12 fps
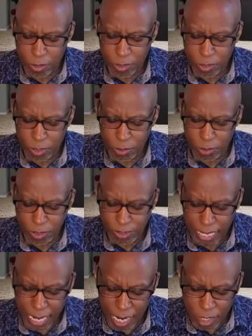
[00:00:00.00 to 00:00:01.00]
also
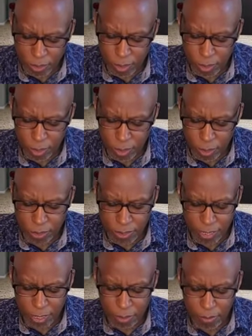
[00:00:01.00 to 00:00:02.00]
Sarah
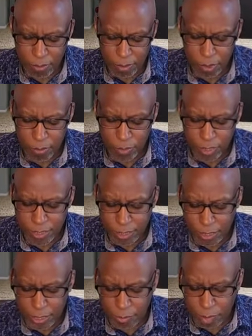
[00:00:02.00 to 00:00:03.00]
herself
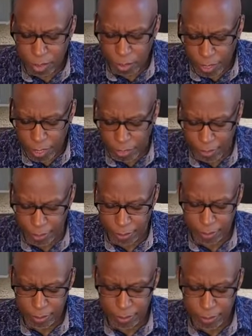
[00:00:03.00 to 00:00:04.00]
receive strength
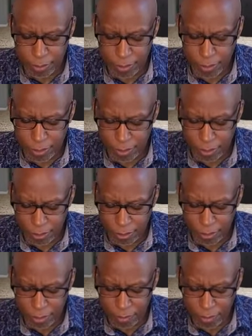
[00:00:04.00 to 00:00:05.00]
to
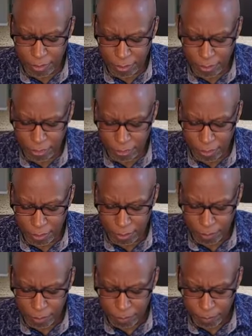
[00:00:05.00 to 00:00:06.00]
conceive seed.
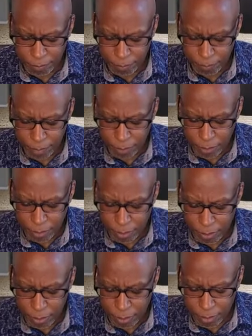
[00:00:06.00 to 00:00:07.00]

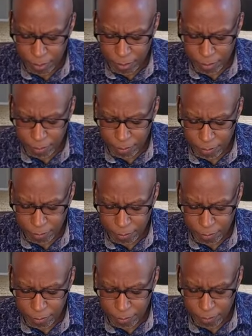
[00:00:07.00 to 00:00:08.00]
Mm-hmm. Um,
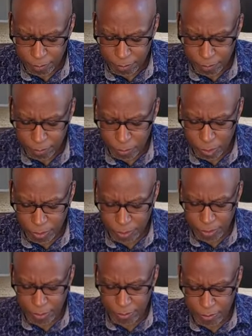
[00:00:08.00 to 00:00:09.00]
verse
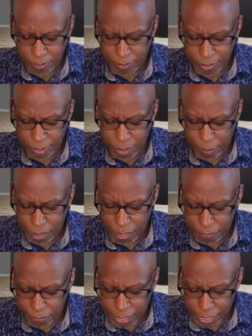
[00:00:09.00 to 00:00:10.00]
17
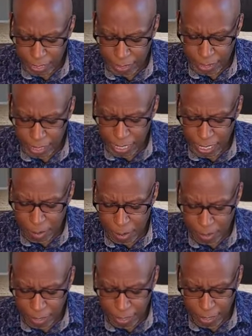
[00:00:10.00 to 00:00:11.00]
By faith,
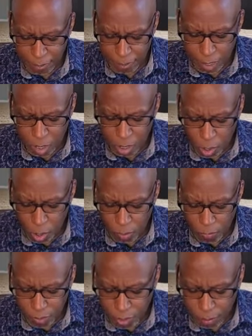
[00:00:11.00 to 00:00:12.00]
Abraham
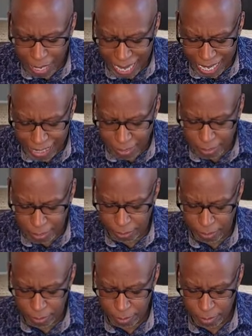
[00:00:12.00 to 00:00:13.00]
offered up
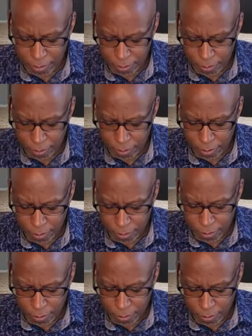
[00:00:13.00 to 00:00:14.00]
Isaac.
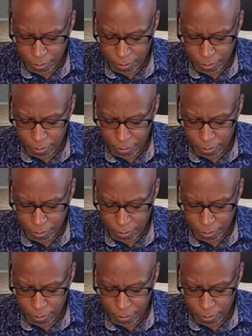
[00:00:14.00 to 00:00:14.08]
Yes.